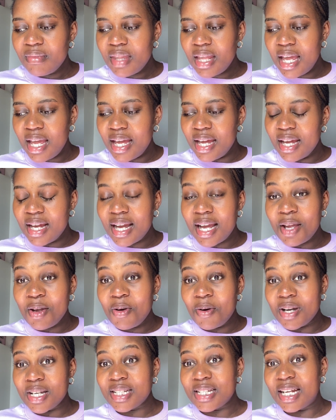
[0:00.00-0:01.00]
I
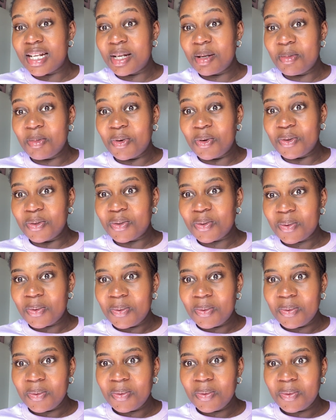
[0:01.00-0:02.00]
wash an emoto.
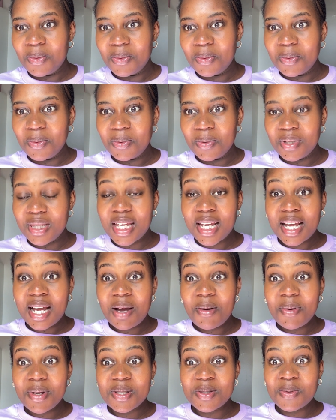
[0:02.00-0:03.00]
The
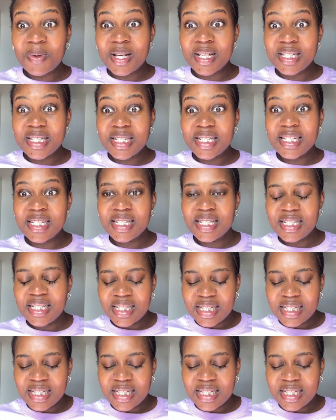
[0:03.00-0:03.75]
car was washed.